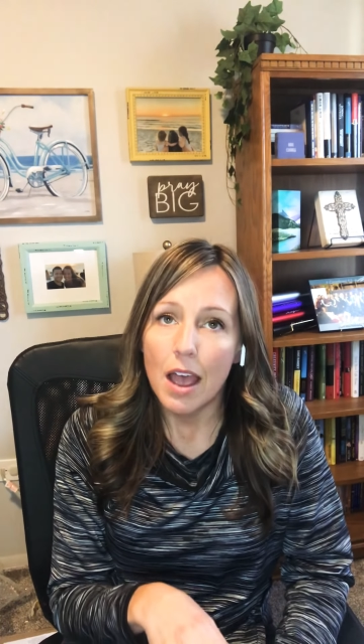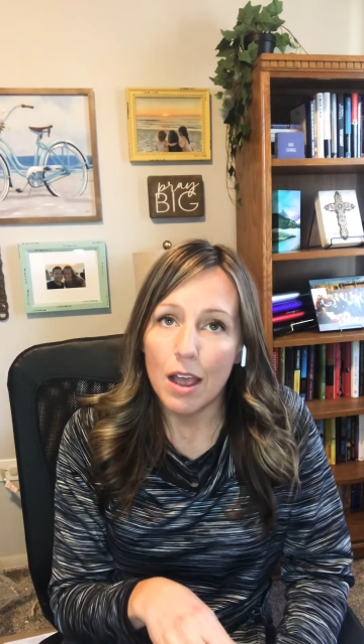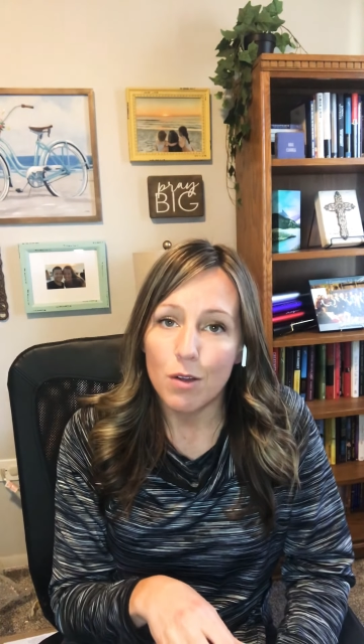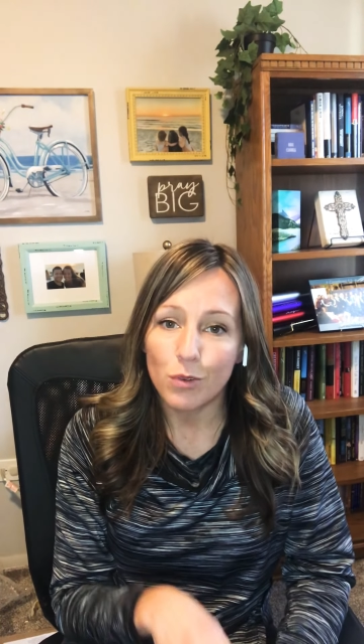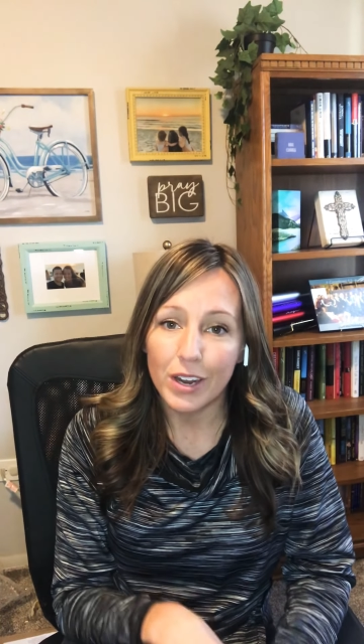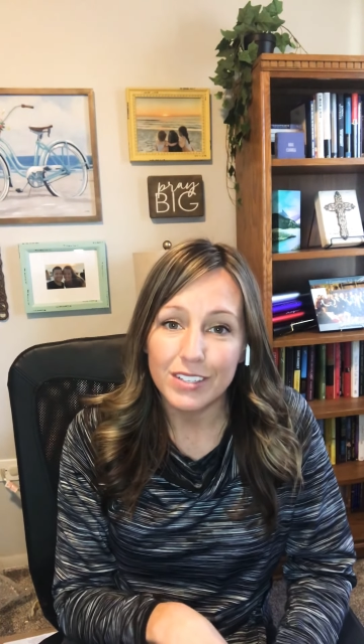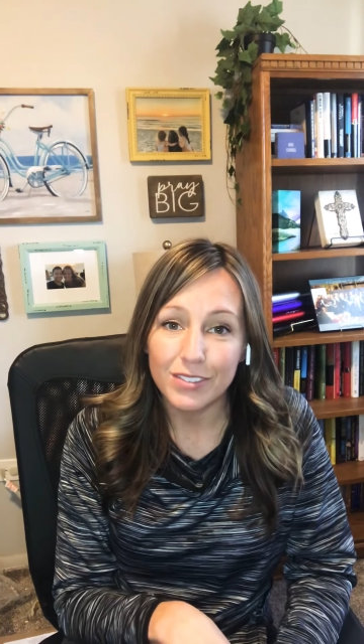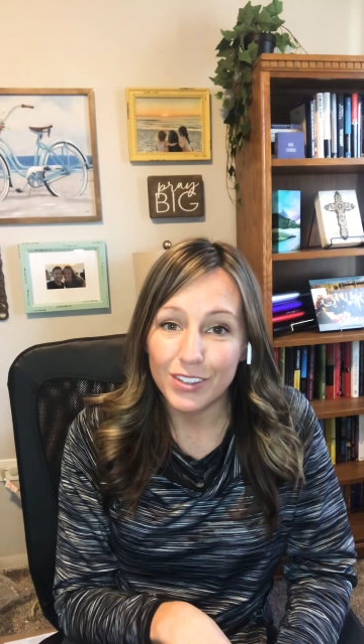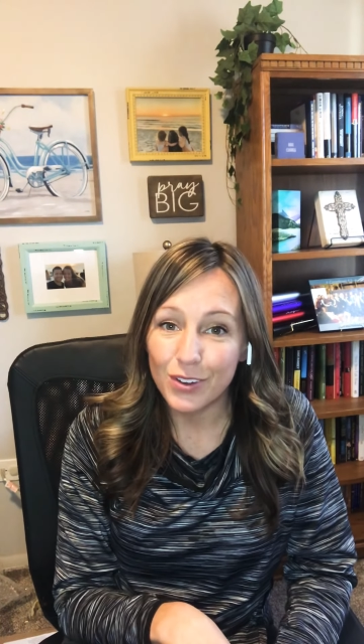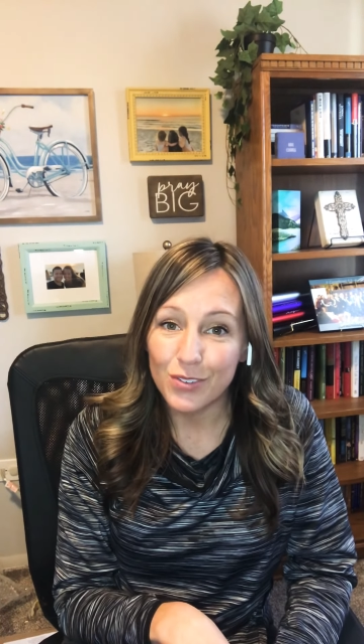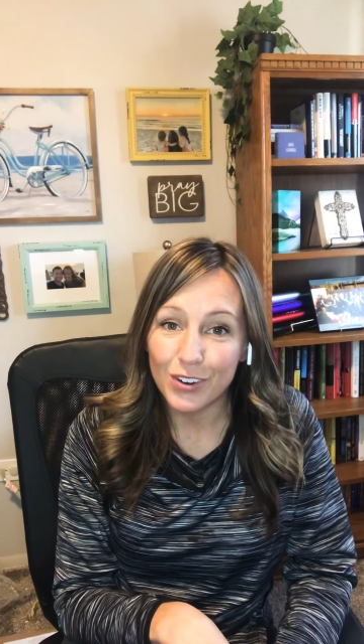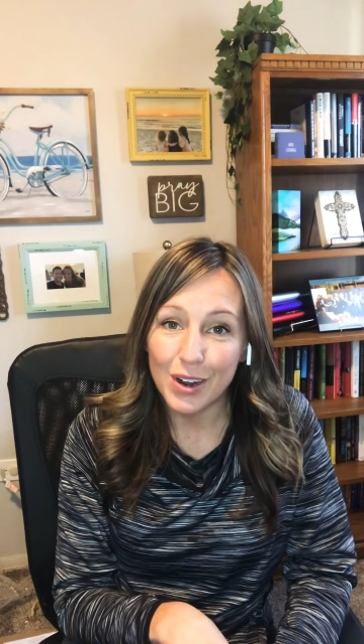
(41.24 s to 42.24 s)
Rise of the
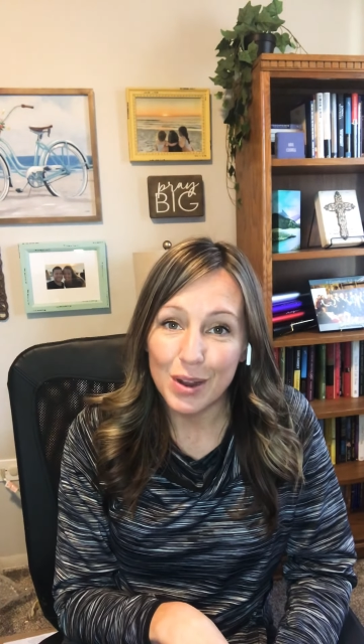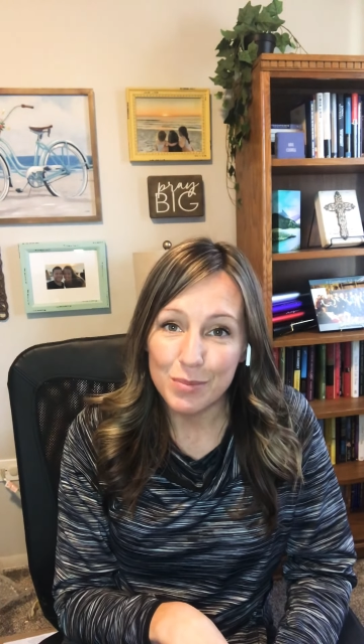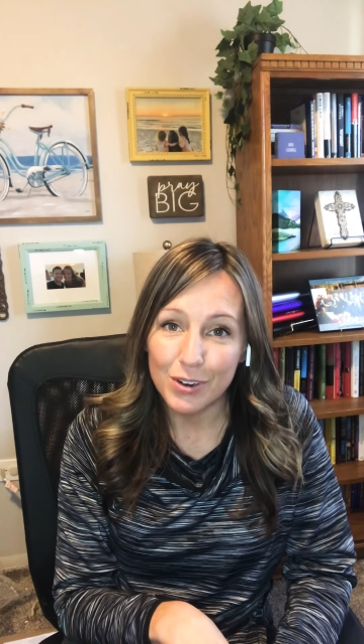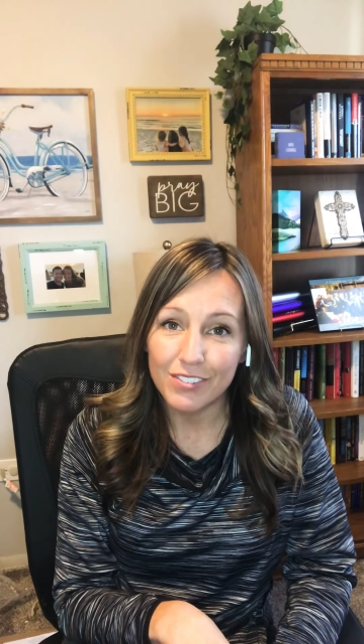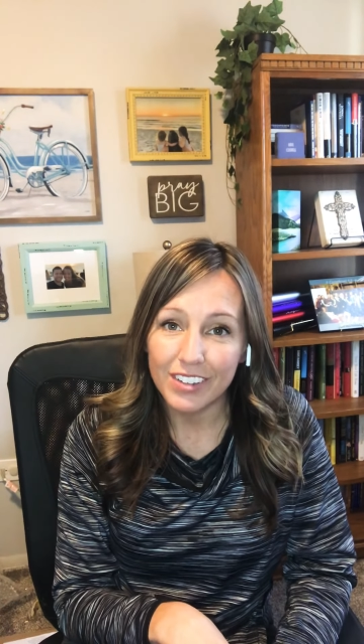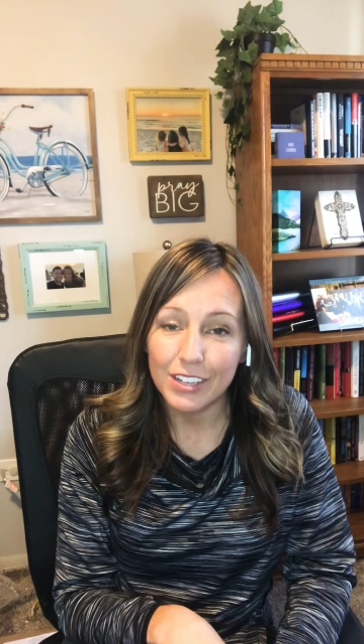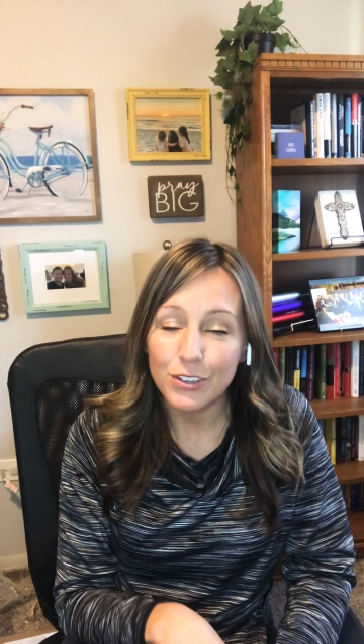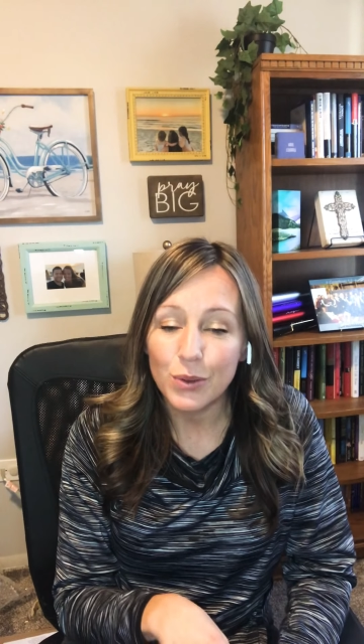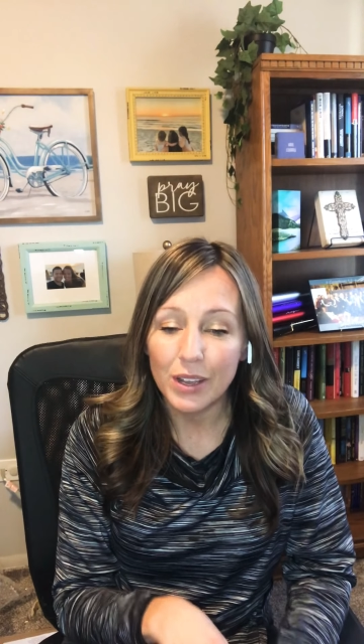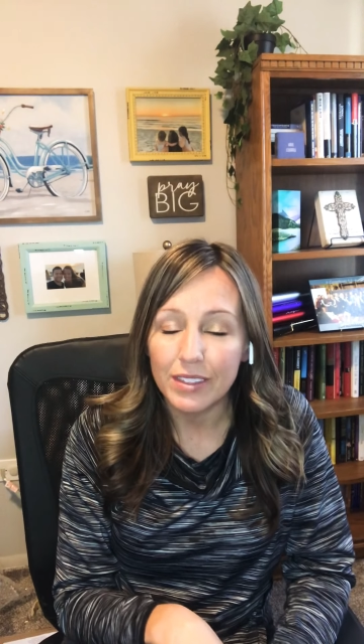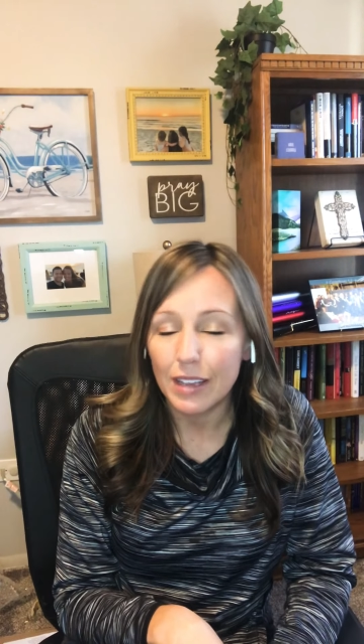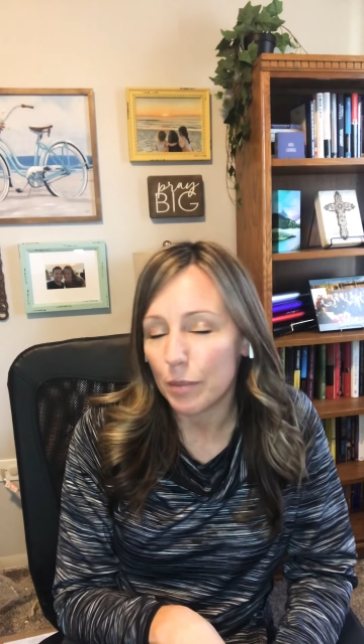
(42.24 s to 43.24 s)
Overcomer event, you
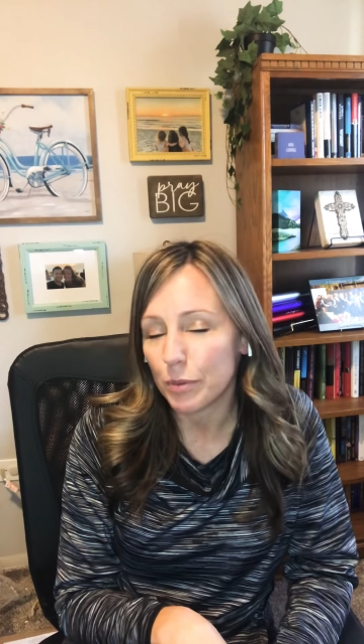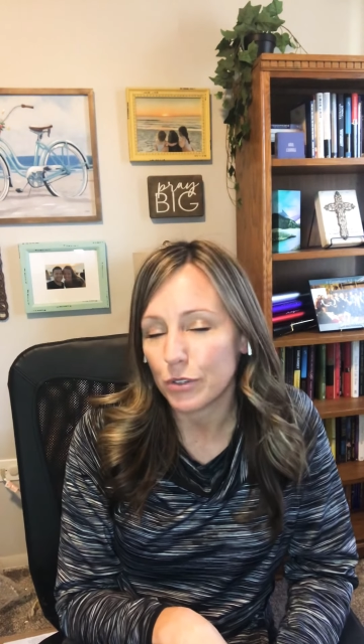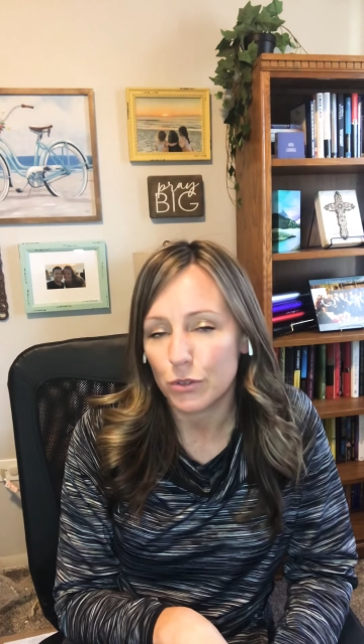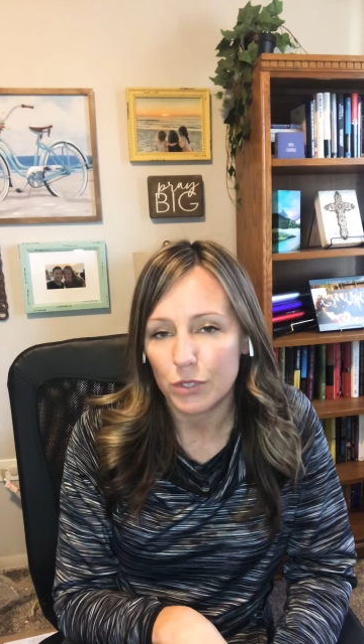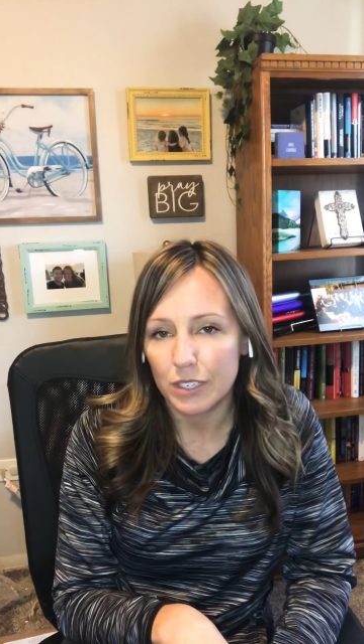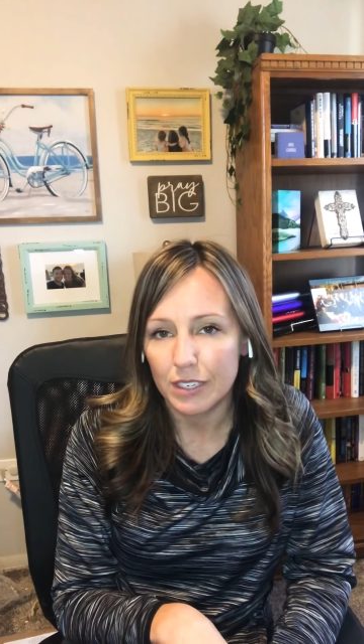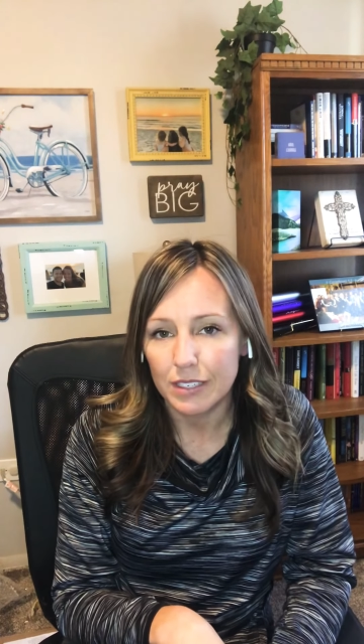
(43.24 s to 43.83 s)
had the opportunity